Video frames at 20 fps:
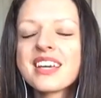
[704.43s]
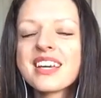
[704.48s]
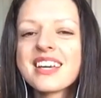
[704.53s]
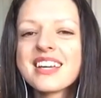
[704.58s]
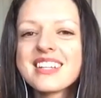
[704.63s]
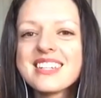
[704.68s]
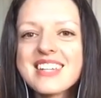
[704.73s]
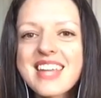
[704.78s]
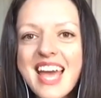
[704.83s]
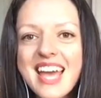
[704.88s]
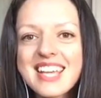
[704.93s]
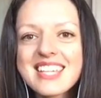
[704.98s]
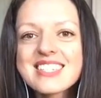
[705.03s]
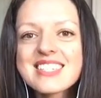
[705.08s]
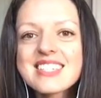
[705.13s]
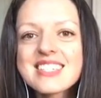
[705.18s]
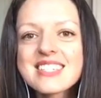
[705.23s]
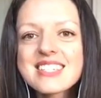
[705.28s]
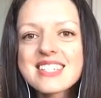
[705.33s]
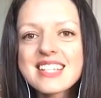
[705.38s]
Next
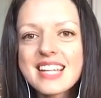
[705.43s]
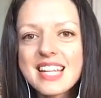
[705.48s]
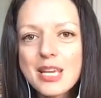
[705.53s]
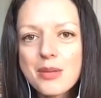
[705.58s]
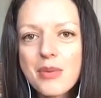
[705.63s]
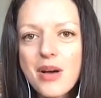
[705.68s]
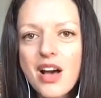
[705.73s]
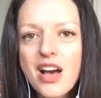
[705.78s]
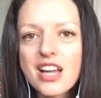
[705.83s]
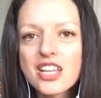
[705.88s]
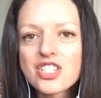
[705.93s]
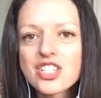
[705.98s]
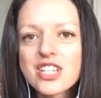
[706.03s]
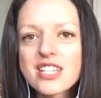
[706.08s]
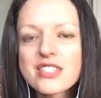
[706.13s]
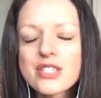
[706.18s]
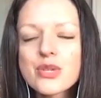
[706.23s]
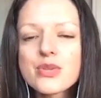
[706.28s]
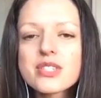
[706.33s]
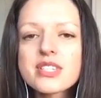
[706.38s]
is sleep hygiene.
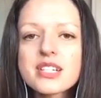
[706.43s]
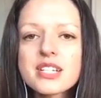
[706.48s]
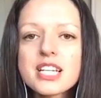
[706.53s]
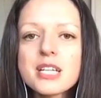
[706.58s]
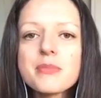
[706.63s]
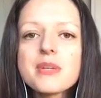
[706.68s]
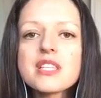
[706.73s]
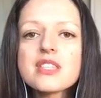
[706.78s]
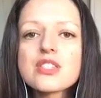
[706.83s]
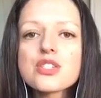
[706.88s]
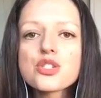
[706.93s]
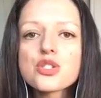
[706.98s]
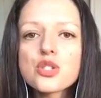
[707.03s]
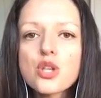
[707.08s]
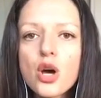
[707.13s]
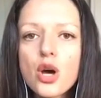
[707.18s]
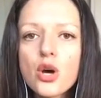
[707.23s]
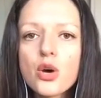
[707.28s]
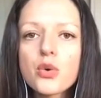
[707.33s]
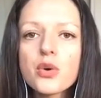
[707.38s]
So sleep is
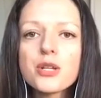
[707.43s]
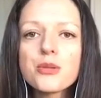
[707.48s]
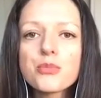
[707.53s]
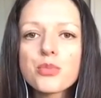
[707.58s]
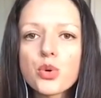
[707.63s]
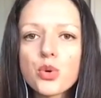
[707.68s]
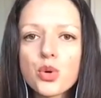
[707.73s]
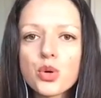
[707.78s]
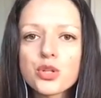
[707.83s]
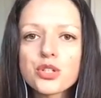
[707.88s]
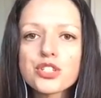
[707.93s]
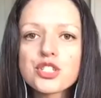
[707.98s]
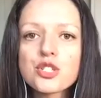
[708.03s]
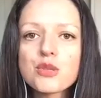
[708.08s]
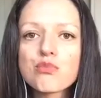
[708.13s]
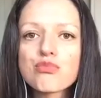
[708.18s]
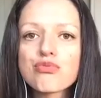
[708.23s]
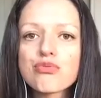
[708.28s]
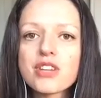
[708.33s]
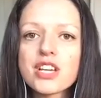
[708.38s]
so important to
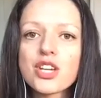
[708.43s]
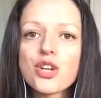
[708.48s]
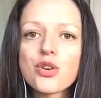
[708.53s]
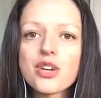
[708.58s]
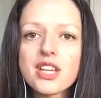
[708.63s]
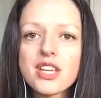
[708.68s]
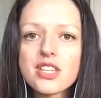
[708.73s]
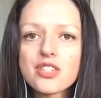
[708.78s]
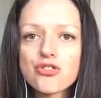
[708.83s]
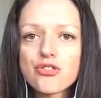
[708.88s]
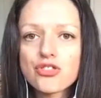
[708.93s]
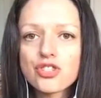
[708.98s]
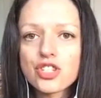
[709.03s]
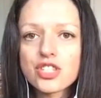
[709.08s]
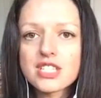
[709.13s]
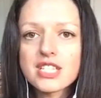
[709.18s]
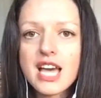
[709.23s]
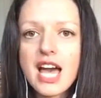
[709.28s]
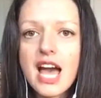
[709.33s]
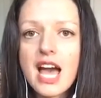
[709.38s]
bring your
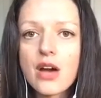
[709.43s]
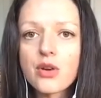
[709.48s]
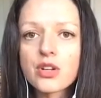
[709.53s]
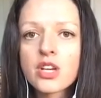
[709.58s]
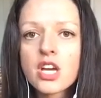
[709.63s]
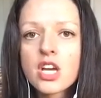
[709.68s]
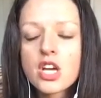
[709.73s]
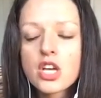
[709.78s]
estrogen down.